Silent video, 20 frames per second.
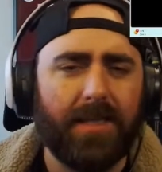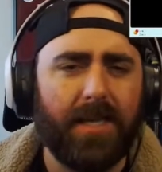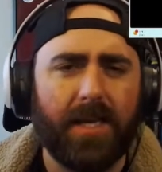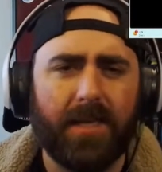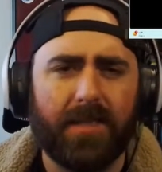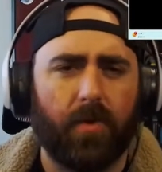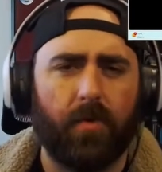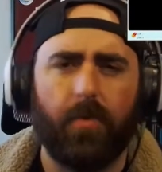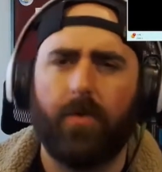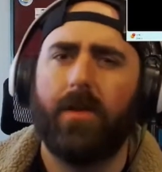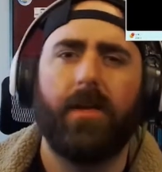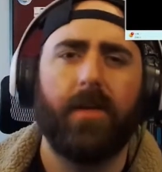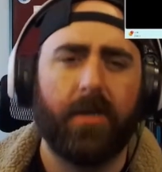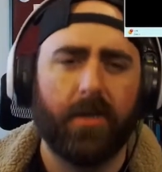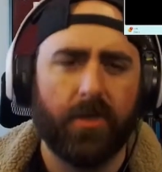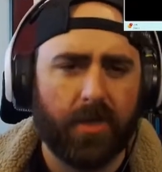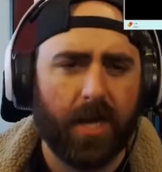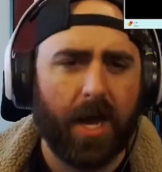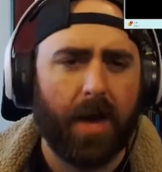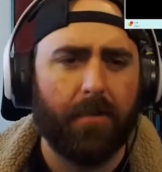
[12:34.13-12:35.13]
He does a really good
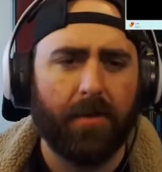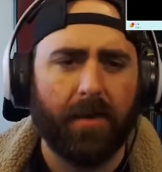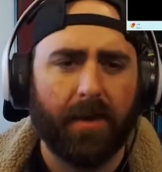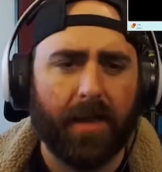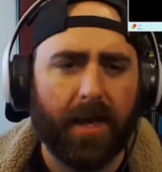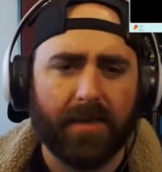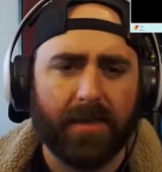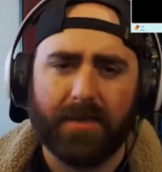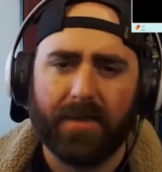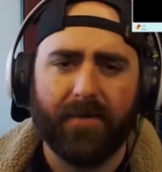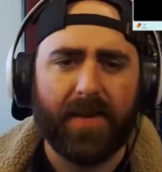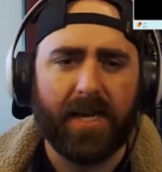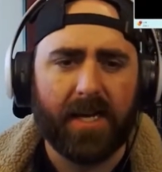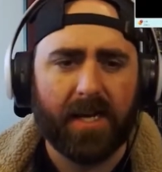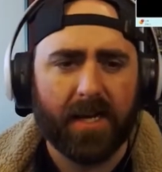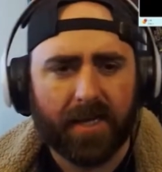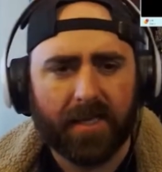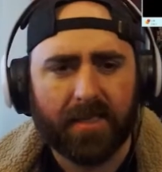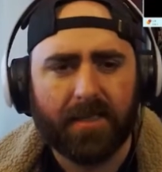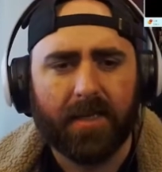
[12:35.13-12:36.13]
job with a lot of stuff he
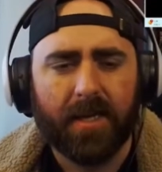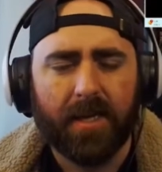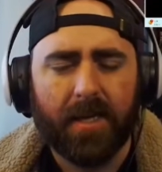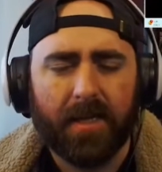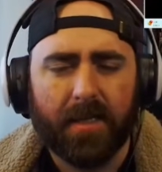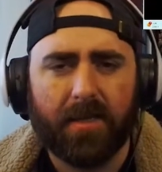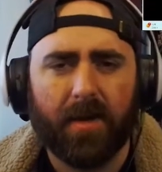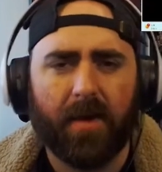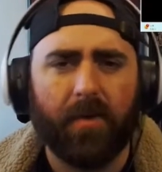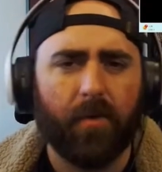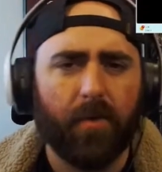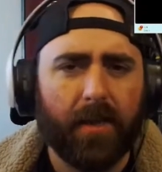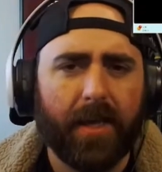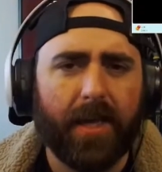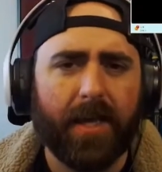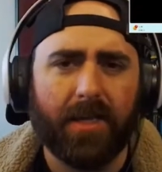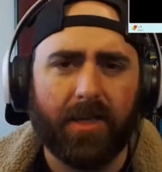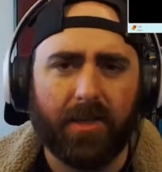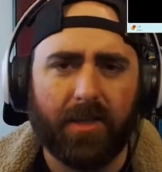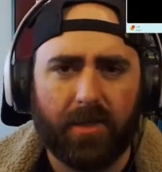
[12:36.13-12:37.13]
does. So I really
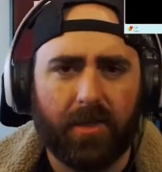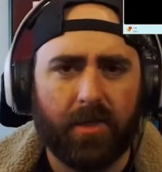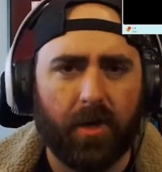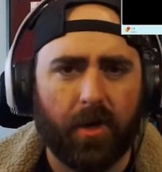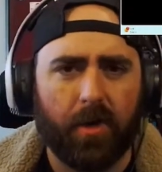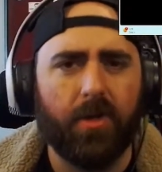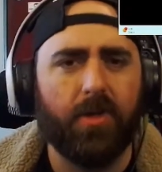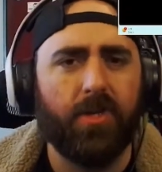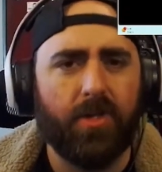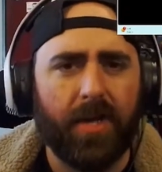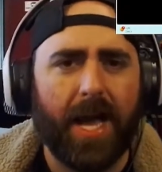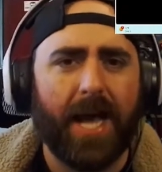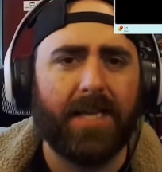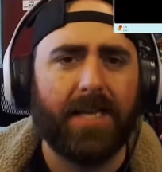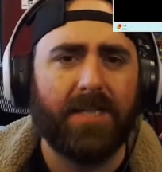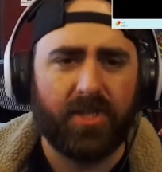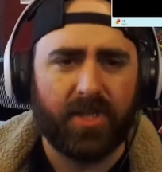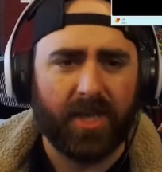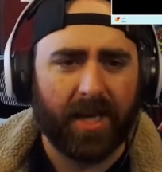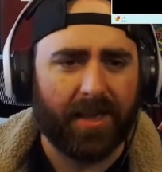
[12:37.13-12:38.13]
encourage you guys
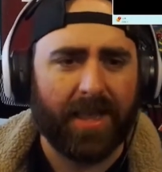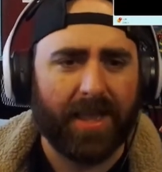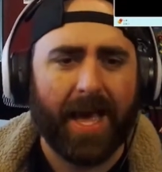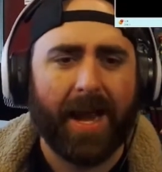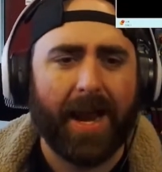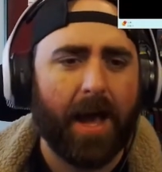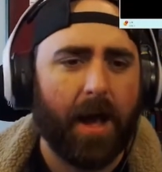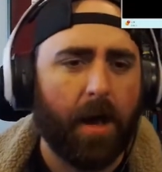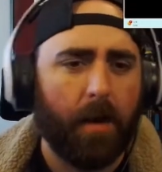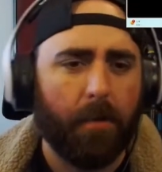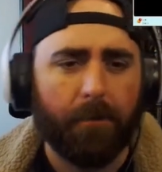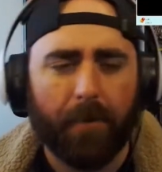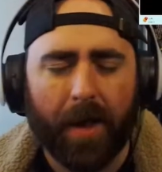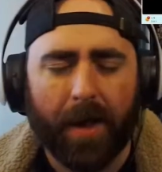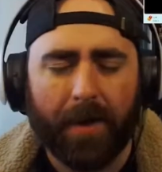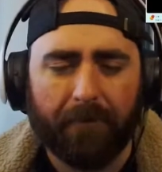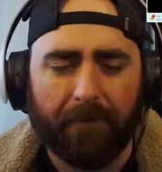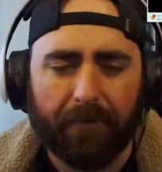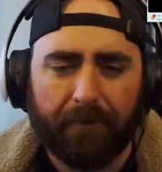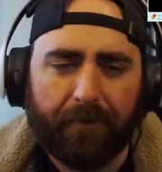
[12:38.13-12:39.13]
to check that out.
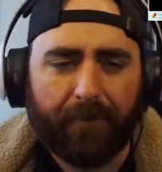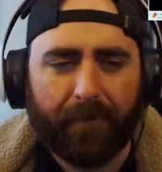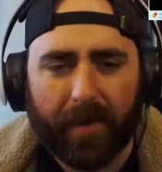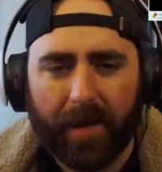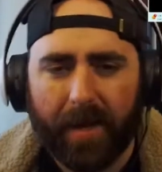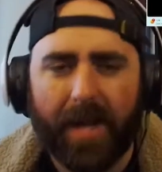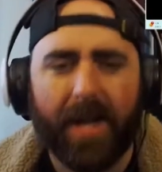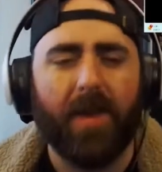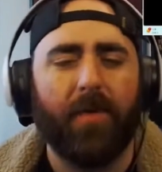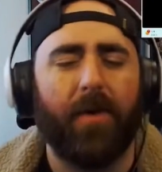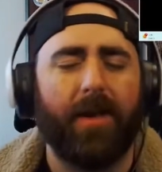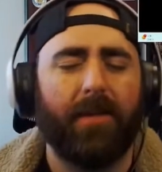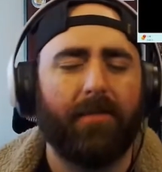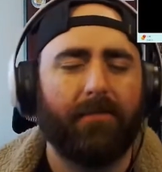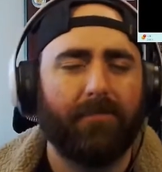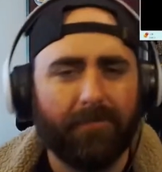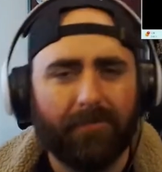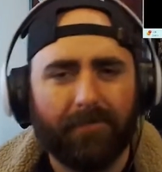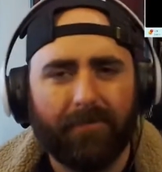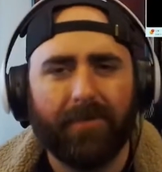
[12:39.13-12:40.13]
But anyway,
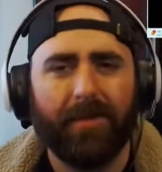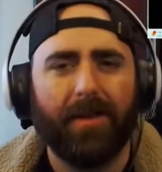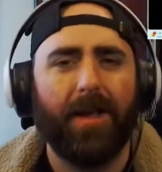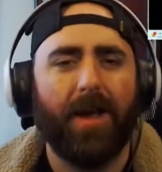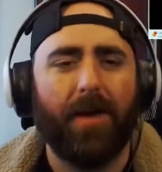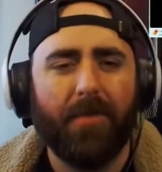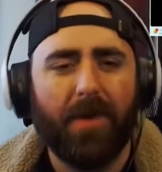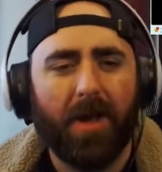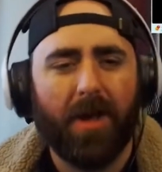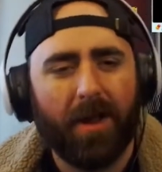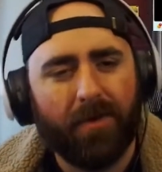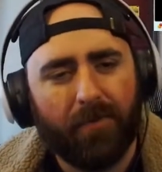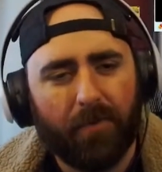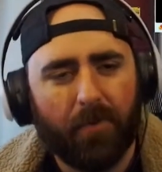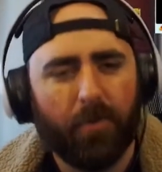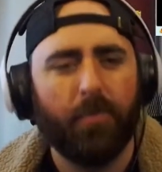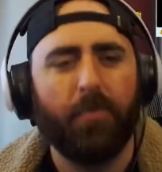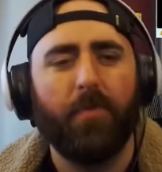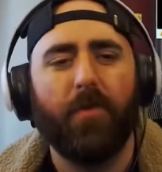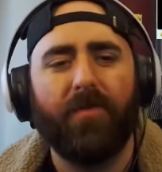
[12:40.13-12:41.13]
I'm done.
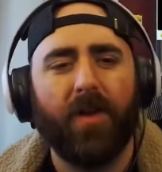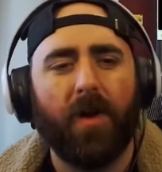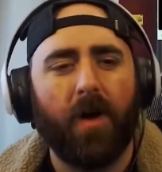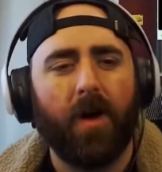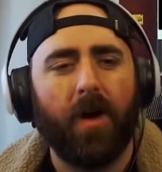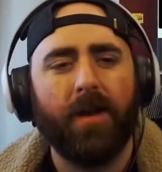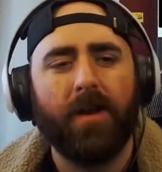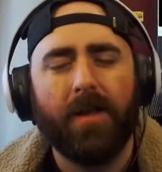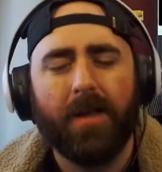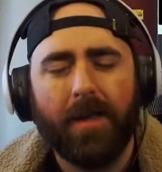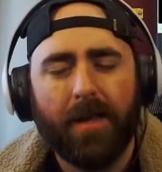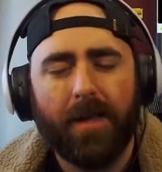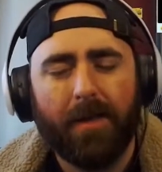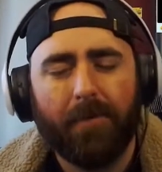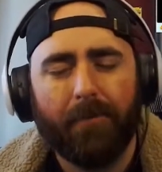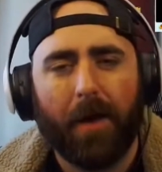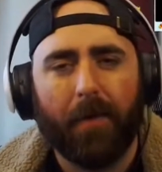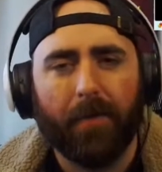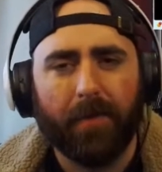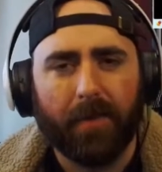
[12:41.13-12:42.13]
We're moving on.
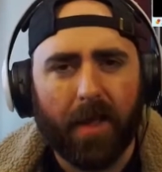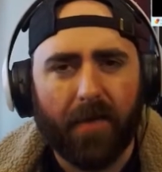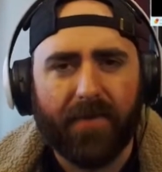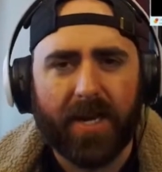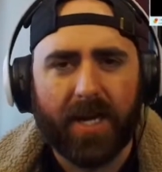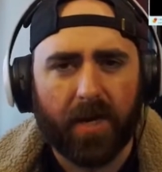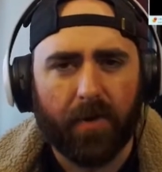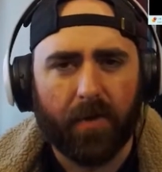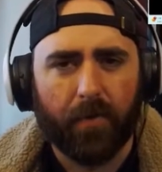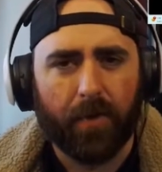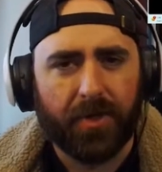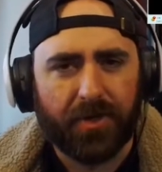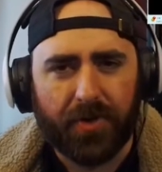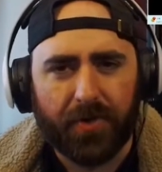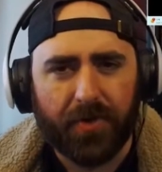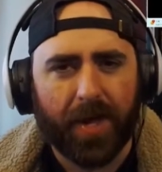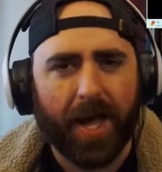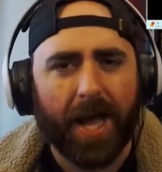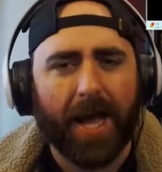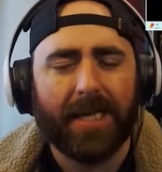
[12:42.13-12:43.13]
But I would love to hear what you
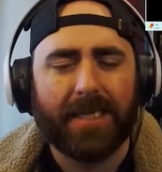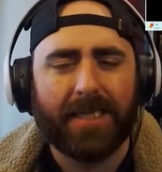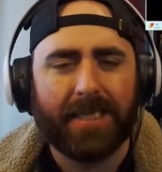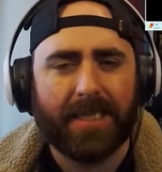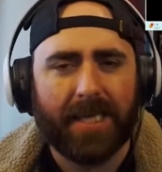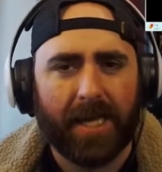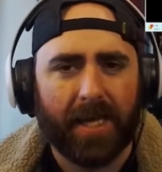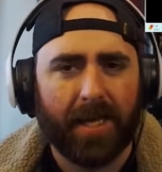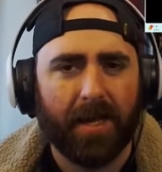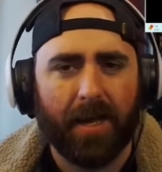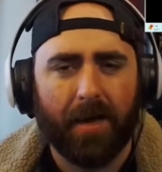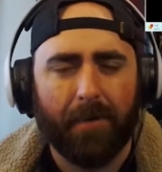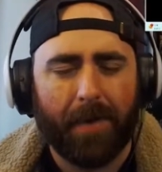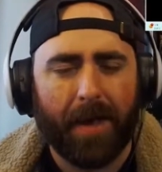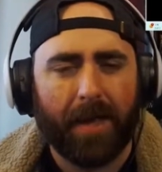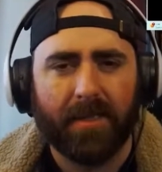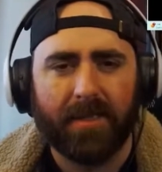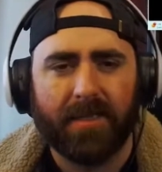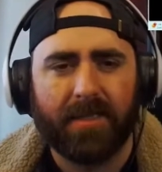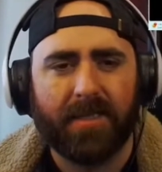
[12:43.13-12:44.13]
guys think
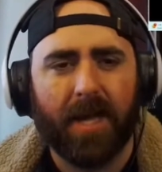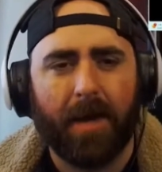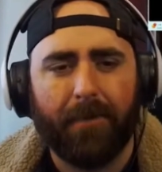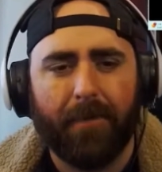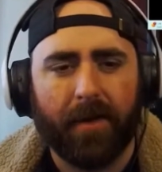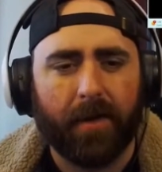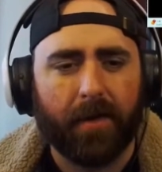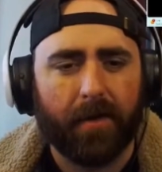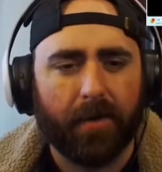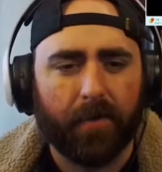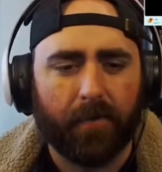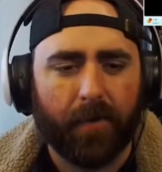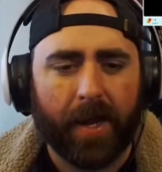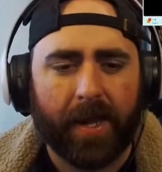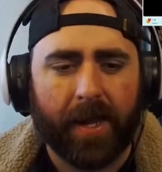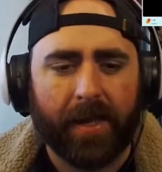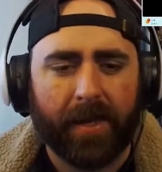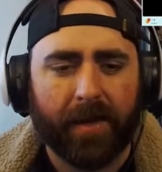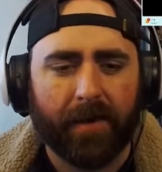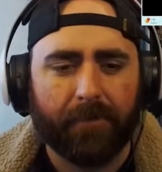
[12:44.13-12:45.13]
about this topic right
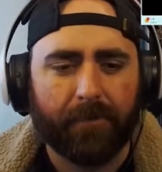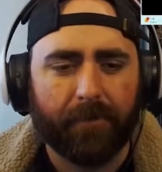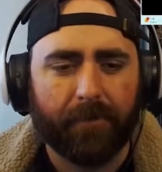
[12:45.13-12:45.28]
here.